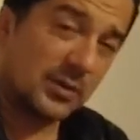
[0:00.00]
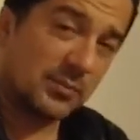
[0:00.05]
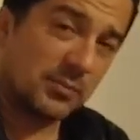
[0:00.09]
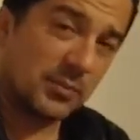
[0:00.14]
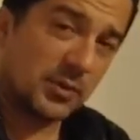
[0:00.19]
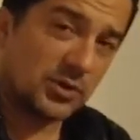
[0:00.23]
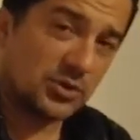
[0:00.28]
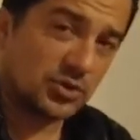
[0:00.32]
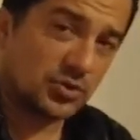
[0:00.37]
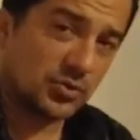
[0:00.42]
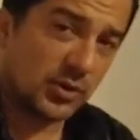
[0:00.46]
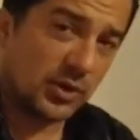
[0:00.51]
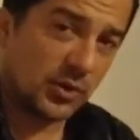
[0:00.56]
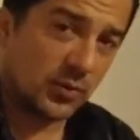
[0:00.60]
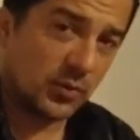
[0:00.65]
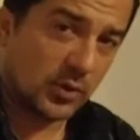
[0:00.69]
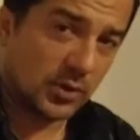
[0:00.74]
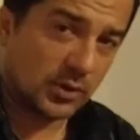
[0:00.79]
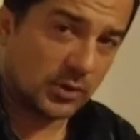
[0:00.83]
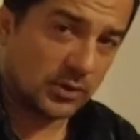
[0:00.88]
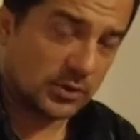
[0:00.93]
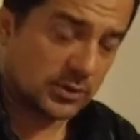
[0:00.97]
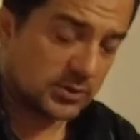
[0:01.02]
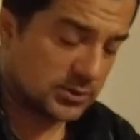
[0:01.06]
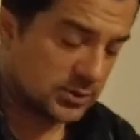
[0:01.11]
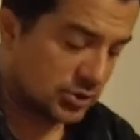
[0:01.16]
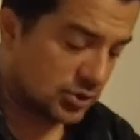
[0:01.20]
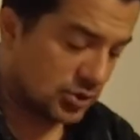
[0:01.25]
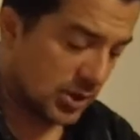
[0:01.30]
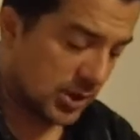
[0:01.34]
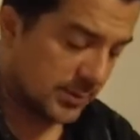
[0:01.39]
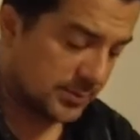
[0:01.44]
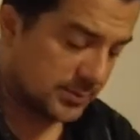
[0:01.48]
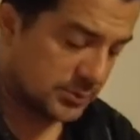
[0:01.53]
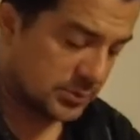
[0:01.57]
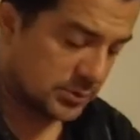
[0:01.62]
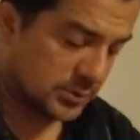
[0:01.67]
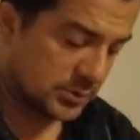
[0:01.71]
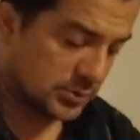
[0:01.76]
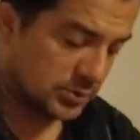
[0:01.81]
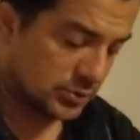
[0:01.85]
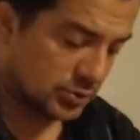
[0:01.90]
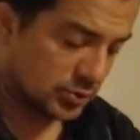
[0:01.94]
measuring where the straps
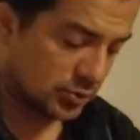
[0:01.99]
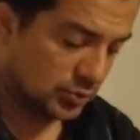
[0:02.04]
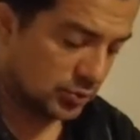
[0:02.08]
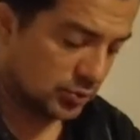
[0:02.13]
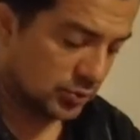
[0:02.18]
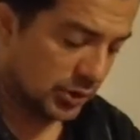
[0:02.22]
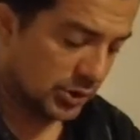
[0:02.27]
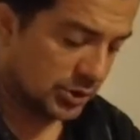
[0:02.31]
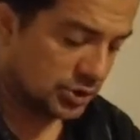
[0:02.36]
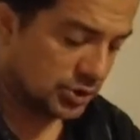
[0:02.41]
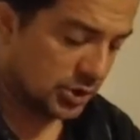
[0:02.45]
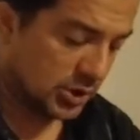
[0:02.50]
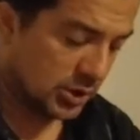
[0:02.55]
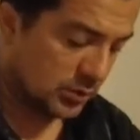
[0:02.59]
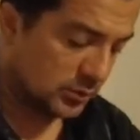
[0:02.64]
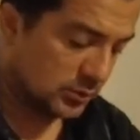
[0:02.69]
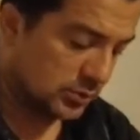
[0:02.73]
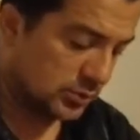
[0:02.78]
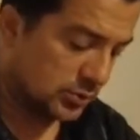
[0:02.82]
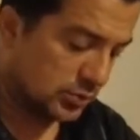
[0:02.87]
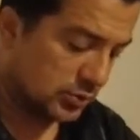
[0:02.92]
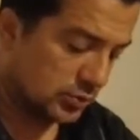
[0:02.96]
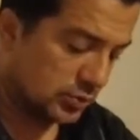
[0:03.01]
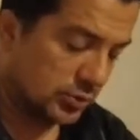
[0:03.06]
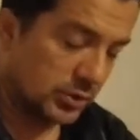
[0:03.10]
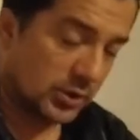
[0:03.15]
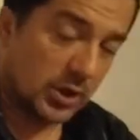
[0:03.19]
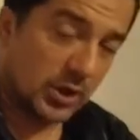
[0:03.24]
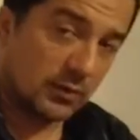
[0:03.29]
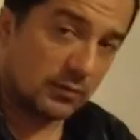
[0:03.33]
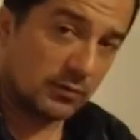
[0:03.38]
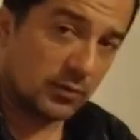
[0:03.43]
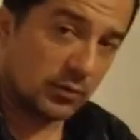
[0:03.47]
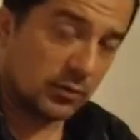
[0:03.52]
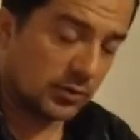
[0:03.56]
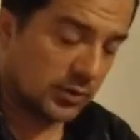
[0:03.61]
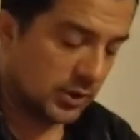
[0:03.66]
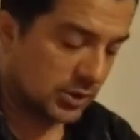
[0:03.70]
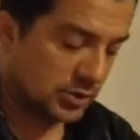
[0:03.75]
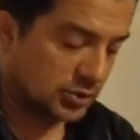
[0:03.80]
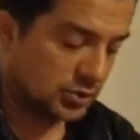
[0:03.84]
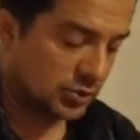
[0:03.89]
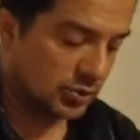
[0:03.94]
should reach out to and how long
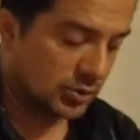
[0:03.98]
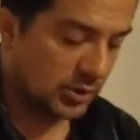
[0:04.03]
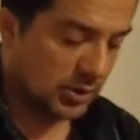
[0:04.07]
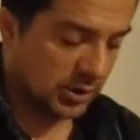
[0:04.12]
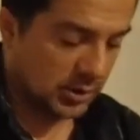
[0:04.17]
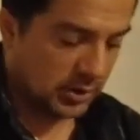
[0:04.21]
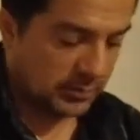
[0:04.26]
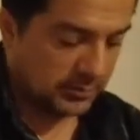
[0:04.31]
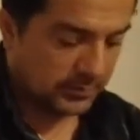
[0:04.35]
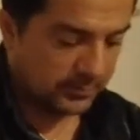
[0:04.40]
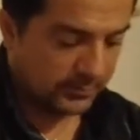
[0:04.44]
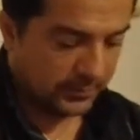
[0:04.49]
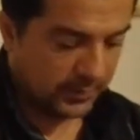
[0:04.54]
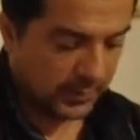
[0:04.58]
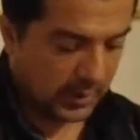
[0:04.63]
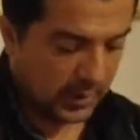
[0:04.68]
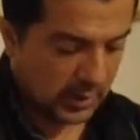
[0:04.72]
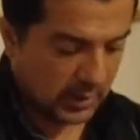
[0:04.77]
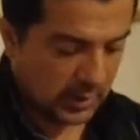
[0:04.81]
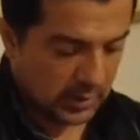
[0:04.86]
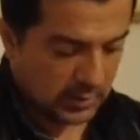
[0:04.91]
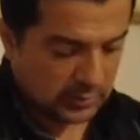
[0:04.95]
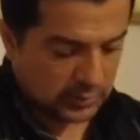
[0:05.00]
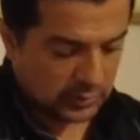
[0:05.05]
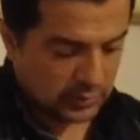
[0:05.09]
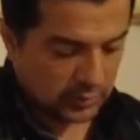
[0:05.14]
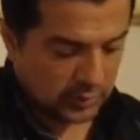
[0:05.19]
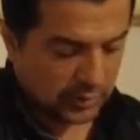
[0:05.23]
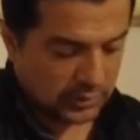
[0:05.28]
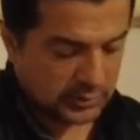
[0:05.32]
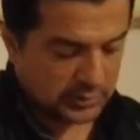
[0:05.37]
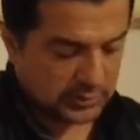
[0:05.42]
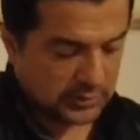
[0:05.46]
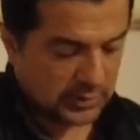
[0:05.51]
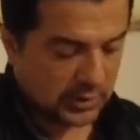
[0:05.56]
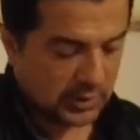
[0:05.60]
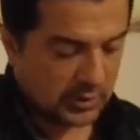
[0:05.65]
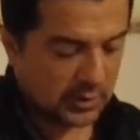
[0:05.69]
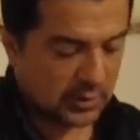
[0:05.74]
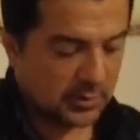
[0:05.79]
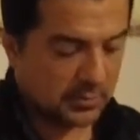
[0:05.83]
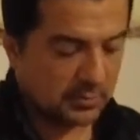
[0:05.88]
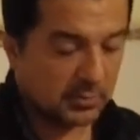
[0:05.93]
I should cut them. So there's
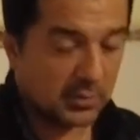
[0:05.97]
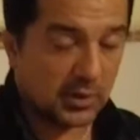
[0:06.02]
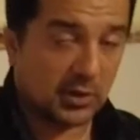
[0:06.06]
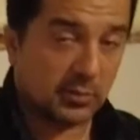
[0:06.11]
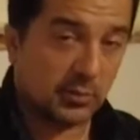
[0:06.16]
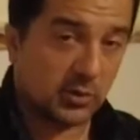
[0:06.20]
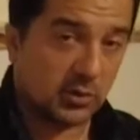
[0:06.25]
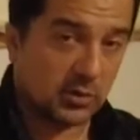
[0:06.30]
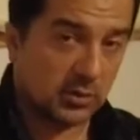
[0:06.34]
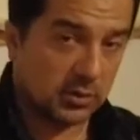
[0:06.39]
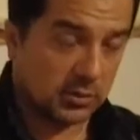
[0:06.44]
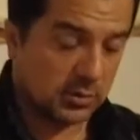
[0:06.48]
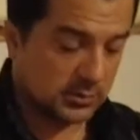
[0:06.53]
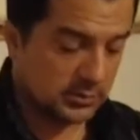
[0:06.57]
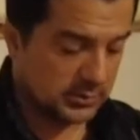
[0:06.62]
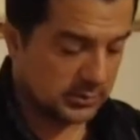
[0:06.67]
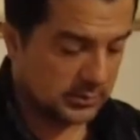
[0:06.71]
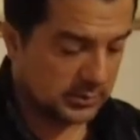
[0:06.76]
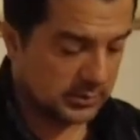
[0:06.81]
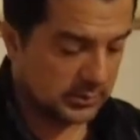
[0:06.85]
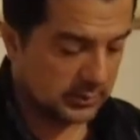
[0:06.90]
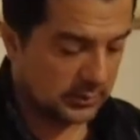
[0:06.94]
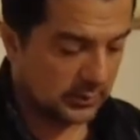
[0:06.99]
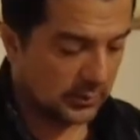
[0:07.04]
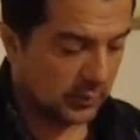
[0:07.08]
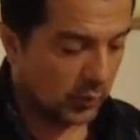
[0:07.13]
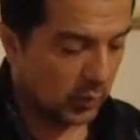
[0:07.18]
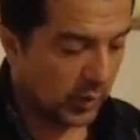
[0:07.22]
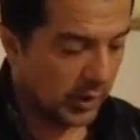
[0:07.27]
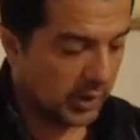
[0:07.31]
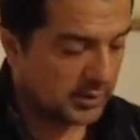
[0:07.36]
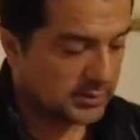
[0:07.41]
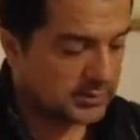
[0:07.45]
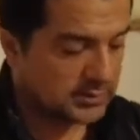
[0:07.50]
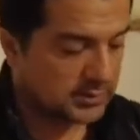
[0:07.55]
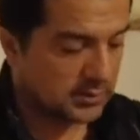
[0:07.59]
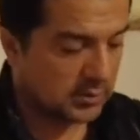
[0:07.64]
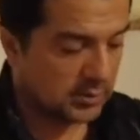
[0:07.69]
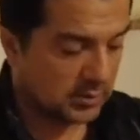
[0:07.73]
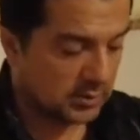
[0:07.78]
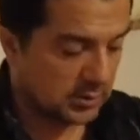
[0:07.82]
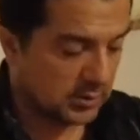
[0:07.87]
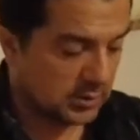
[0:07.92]
minimal waste
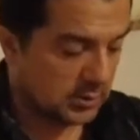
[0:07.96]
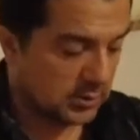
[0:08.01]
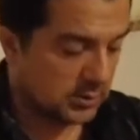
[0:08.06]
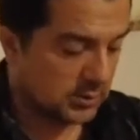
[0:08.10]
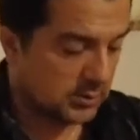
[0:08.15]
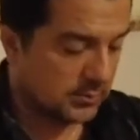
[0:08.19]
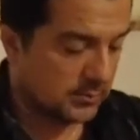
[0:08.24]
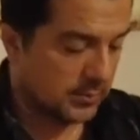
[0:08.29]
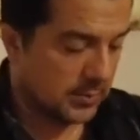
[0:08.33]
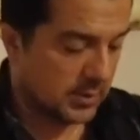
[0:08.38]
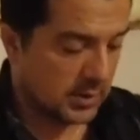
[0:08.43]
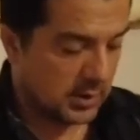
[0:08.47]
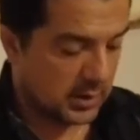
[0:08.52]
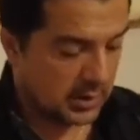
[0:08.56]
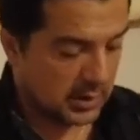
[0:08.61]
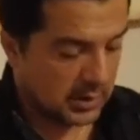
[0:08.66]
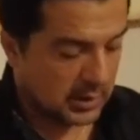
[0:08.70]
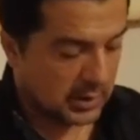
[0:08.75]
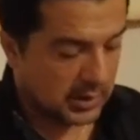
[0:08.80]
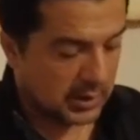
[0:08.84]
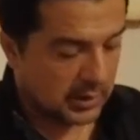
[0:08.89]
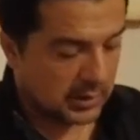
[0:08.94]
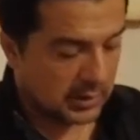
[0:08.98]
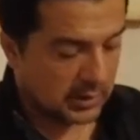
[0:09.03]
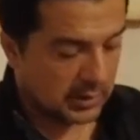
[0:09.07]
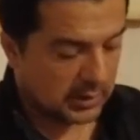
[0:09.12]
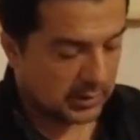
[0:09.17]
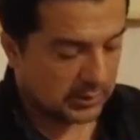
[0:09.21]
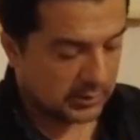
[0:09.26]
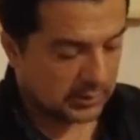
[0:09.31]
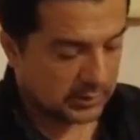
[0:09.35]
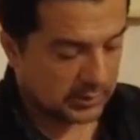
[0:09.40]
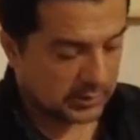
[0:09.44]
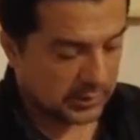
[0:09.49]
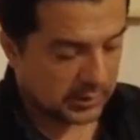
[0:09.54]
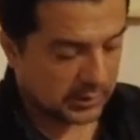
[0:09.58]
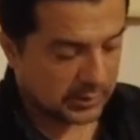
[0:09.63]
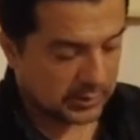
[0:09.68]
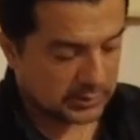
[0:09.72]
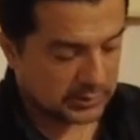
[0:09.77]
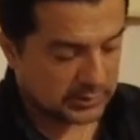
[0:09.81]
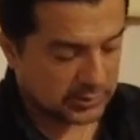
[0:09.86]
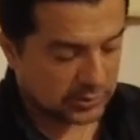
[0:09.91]
on the leather and
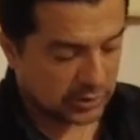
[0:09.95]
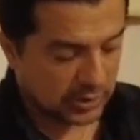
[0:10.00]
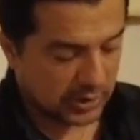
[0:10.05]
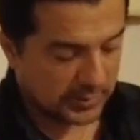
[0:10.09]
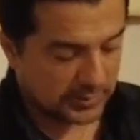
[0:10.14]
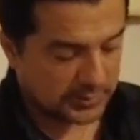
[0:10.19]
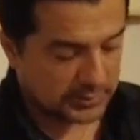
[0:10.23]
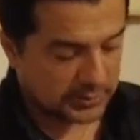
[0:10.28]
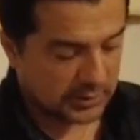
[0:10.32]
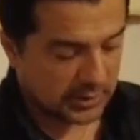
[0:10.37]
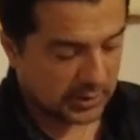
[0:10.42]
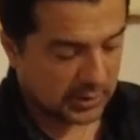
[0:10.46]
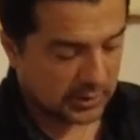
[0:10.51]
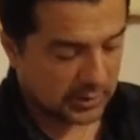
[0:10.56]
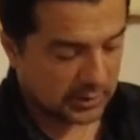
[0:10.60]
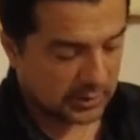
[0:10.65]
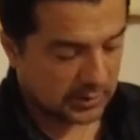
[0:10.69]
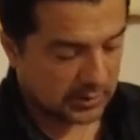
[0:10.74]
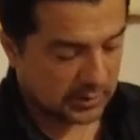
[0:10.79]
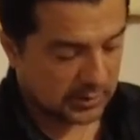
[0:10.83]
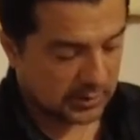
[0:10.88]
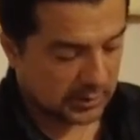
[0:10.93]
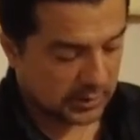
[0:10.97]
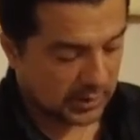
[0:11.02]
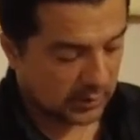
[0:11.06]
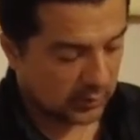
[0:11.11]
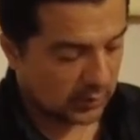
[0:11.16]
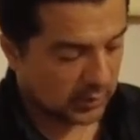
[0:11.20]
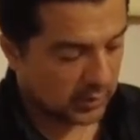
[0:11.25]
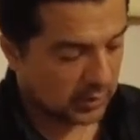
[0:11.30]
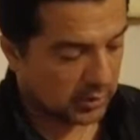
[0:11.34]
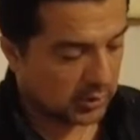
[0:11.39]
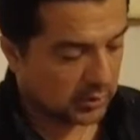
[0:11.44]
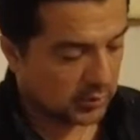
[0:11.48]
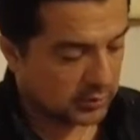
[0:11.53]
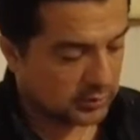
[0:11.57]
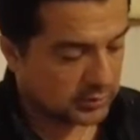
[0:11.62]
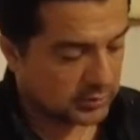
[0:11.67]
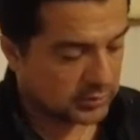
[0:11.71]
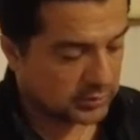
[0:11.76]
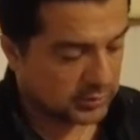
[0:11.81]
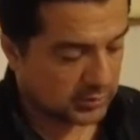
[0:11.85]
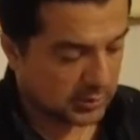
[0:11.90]
the straps that I want to
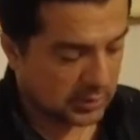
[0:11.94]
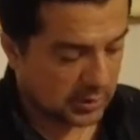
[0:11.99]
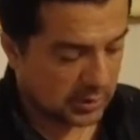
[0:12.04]
use.